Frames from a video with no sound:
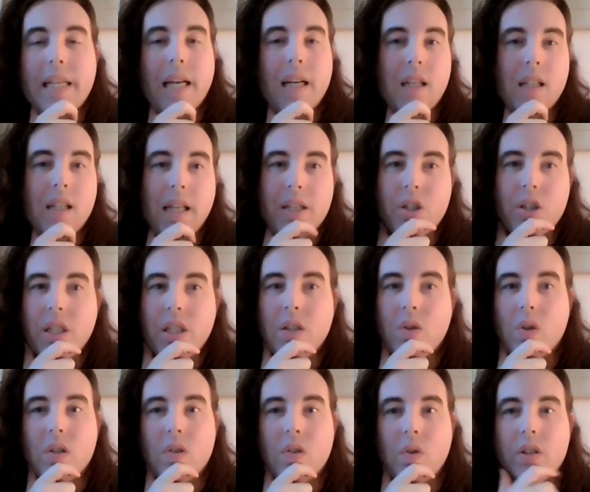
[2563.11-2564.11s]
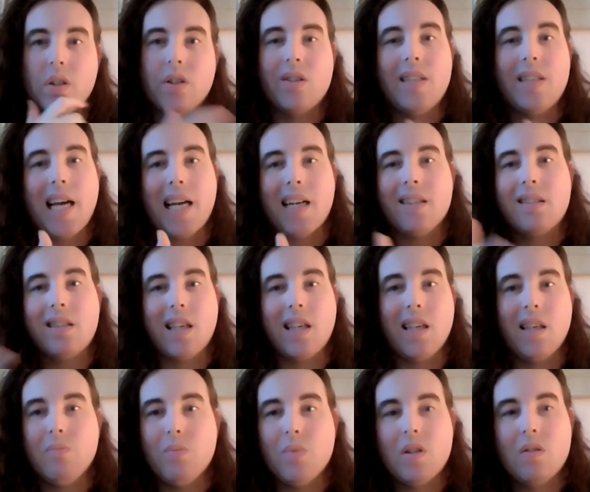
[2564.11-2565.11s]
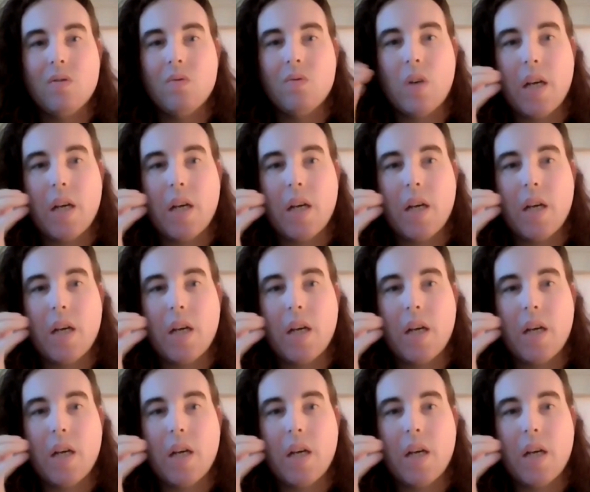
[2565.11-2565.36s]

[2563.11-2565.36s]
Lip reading: data collection or just data schemes,